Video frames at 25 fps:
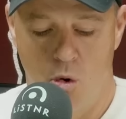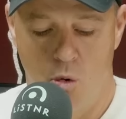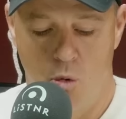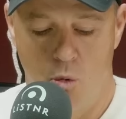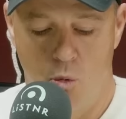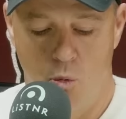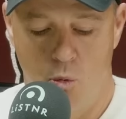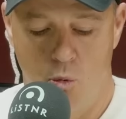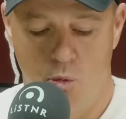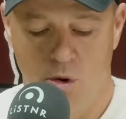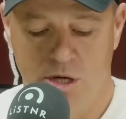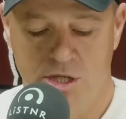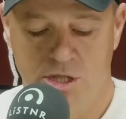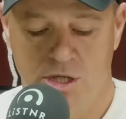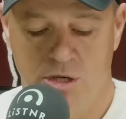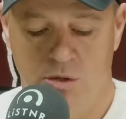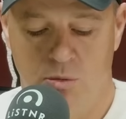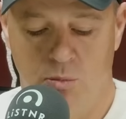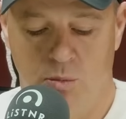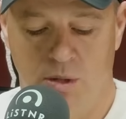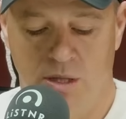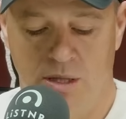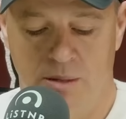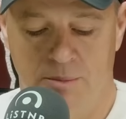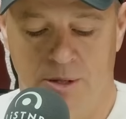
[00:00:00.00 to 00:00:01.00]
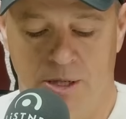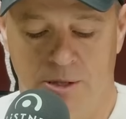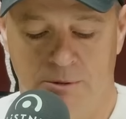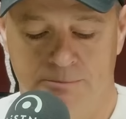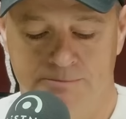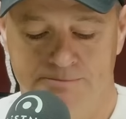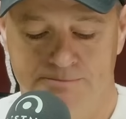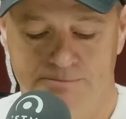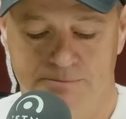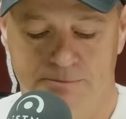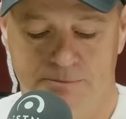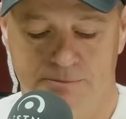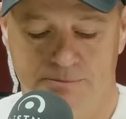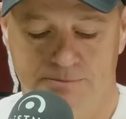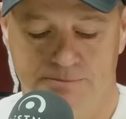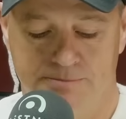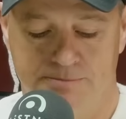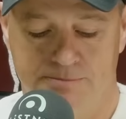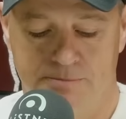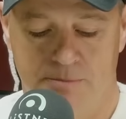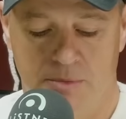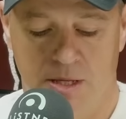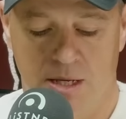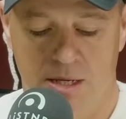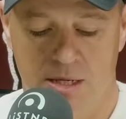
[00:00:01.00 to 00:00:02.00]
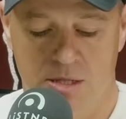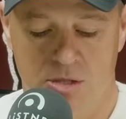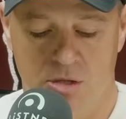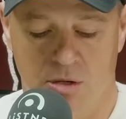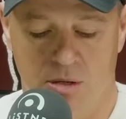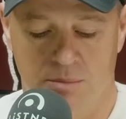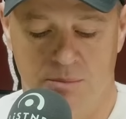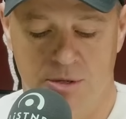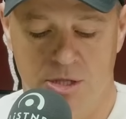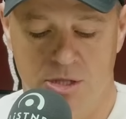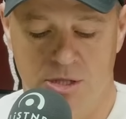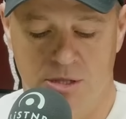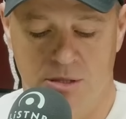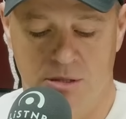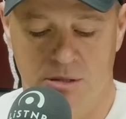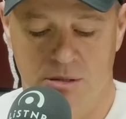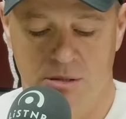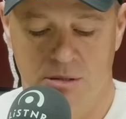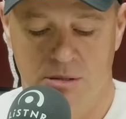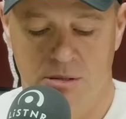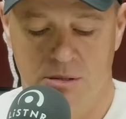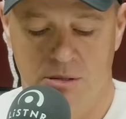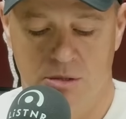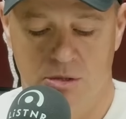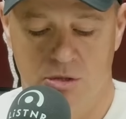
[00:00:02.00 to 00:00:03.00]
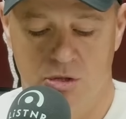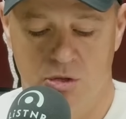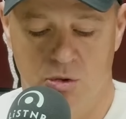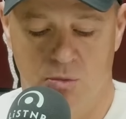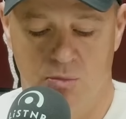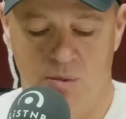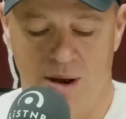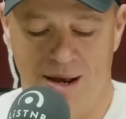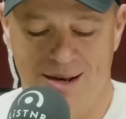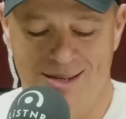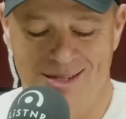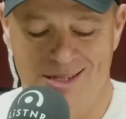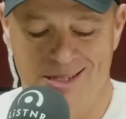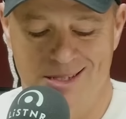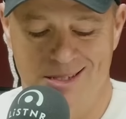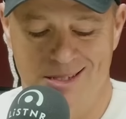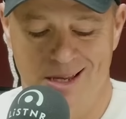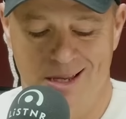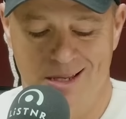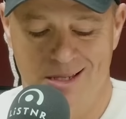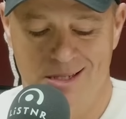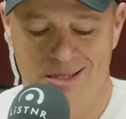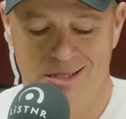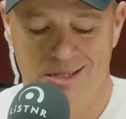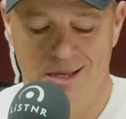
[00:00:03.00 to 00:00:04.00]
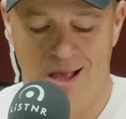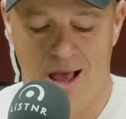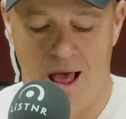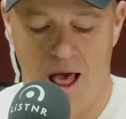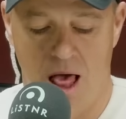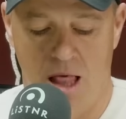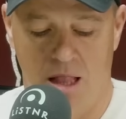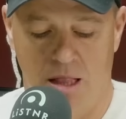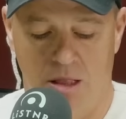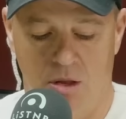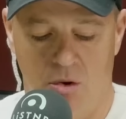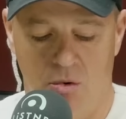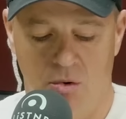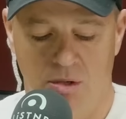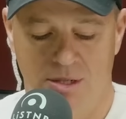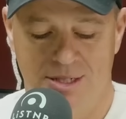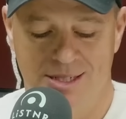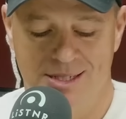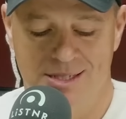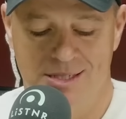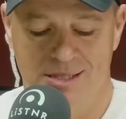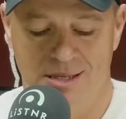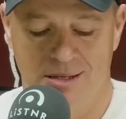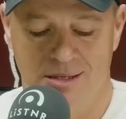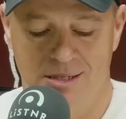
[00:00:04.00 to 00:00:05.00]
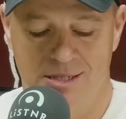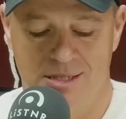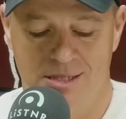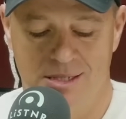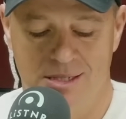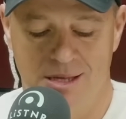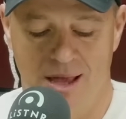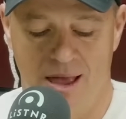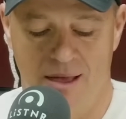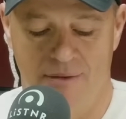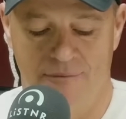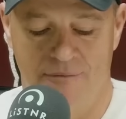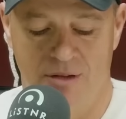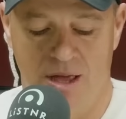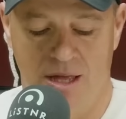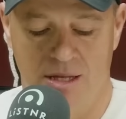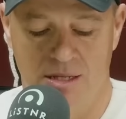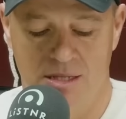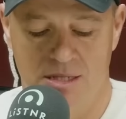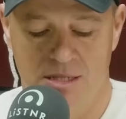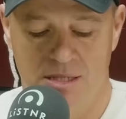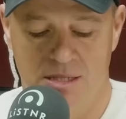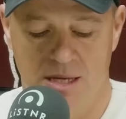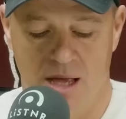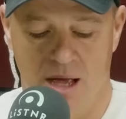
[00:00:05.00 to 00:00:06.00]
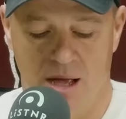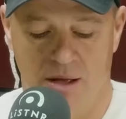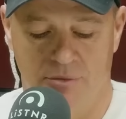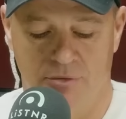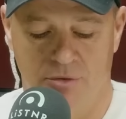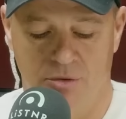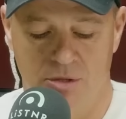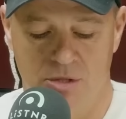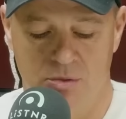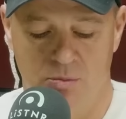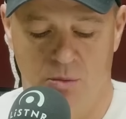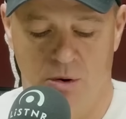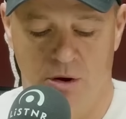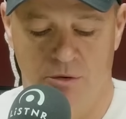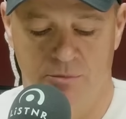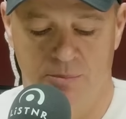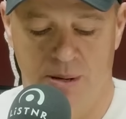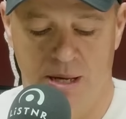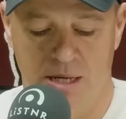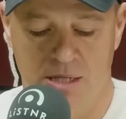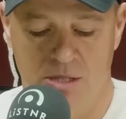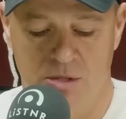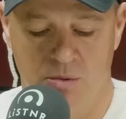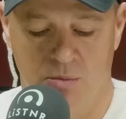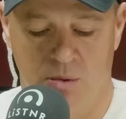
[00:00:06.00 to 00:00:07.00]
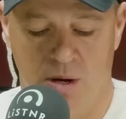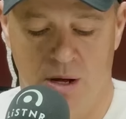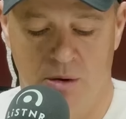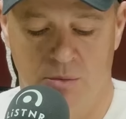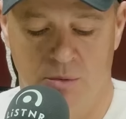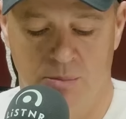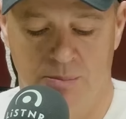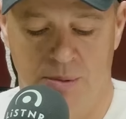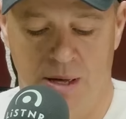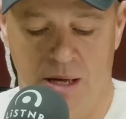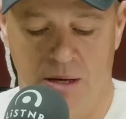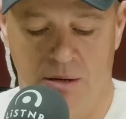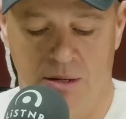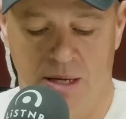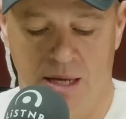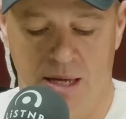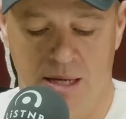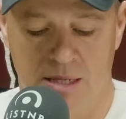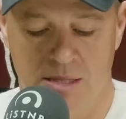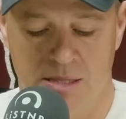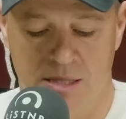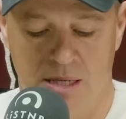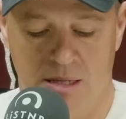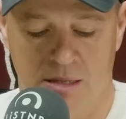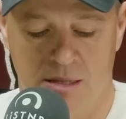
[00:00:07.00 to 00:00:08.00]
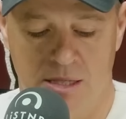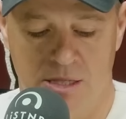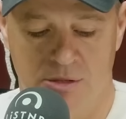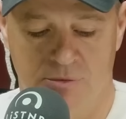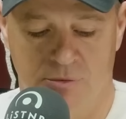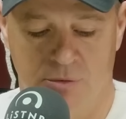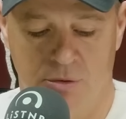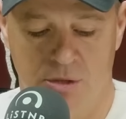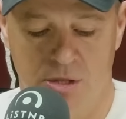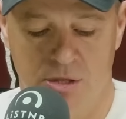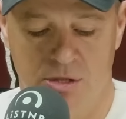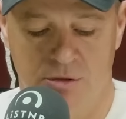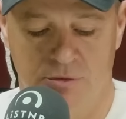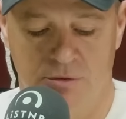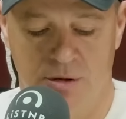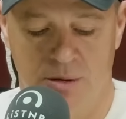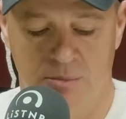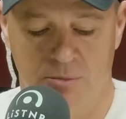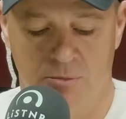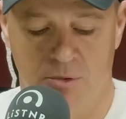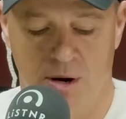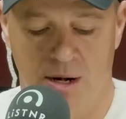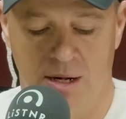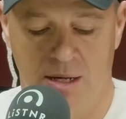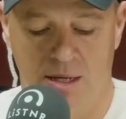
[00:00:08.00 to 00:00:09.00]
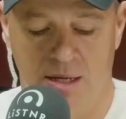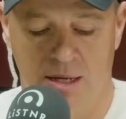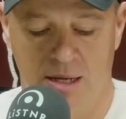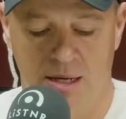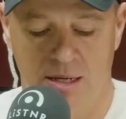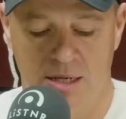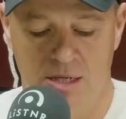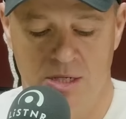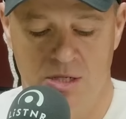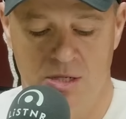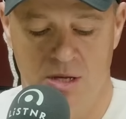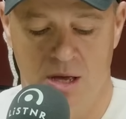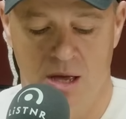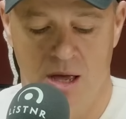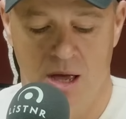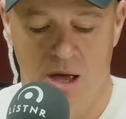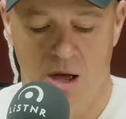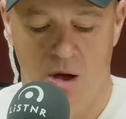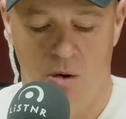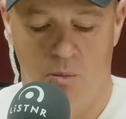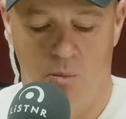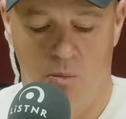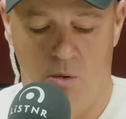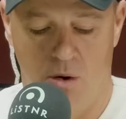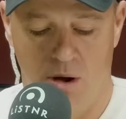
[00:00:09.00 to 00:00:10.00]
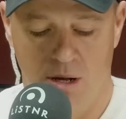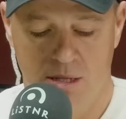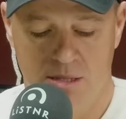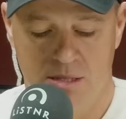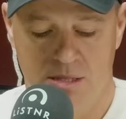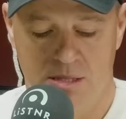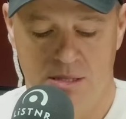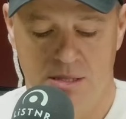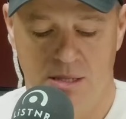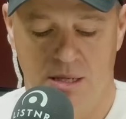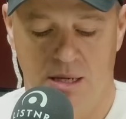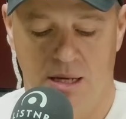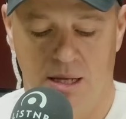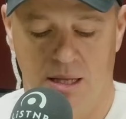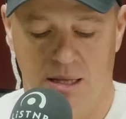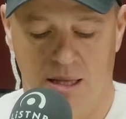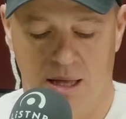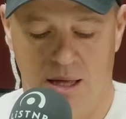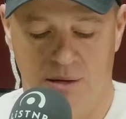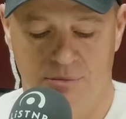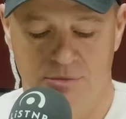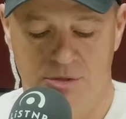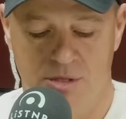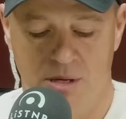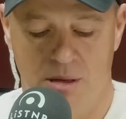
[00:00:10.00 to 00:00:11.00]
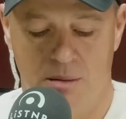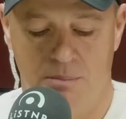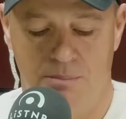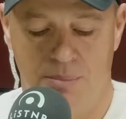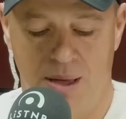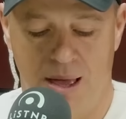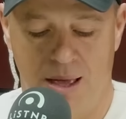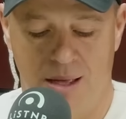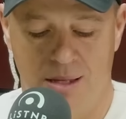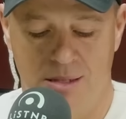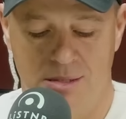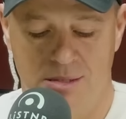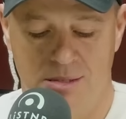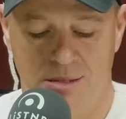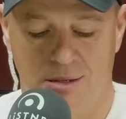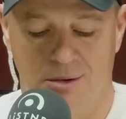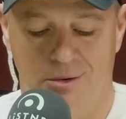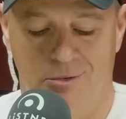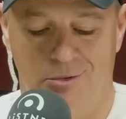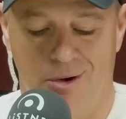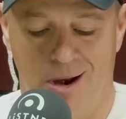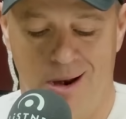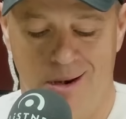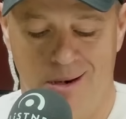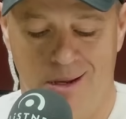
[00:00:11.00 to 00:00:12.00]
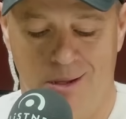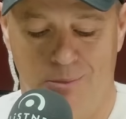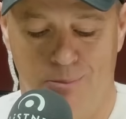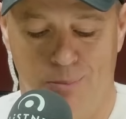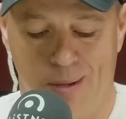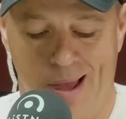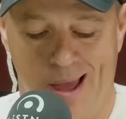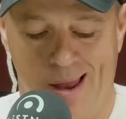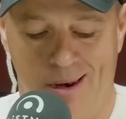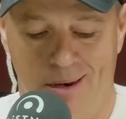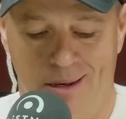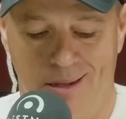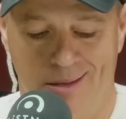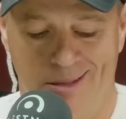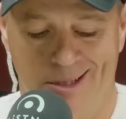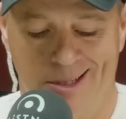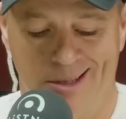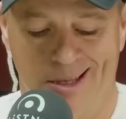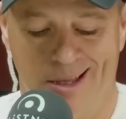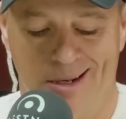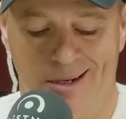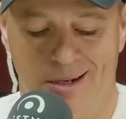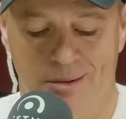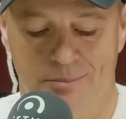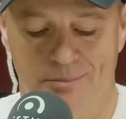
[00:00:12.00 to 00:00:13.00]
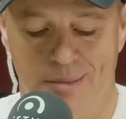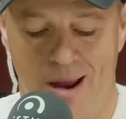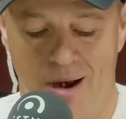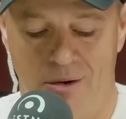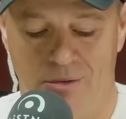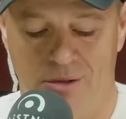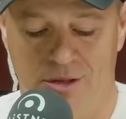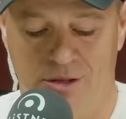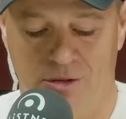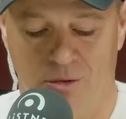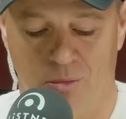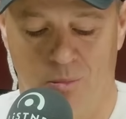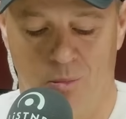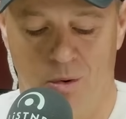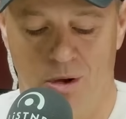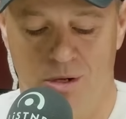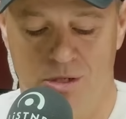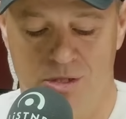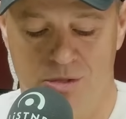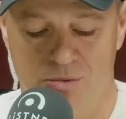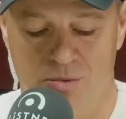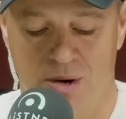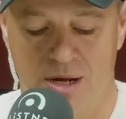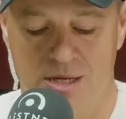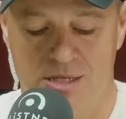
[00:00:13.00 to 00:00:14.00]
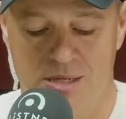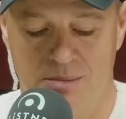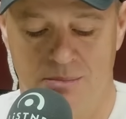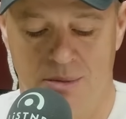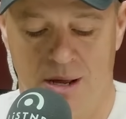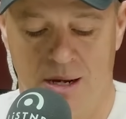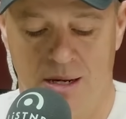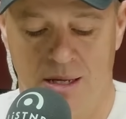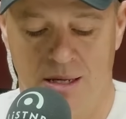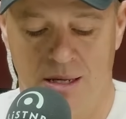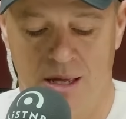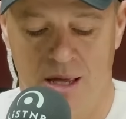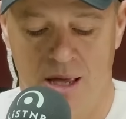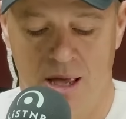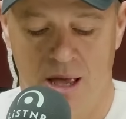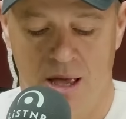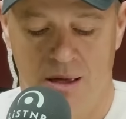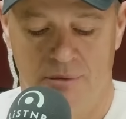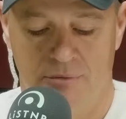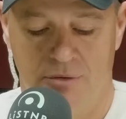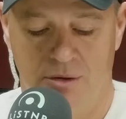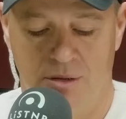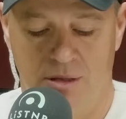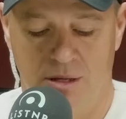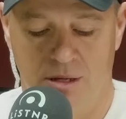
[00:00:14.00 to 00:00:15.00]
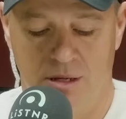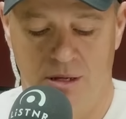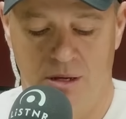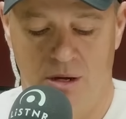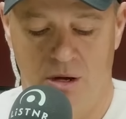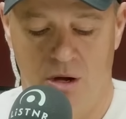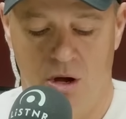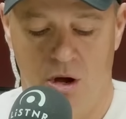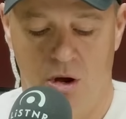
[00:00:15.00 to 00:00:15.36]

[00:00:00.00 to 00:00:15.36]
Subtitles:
Richard Williman is on a mission to run 6 long-distance events after his wife passed away with bowel cancer. There's footage of him running in his whites, gloves, pads, grey neck bat in the London Marathon whilst raising money for the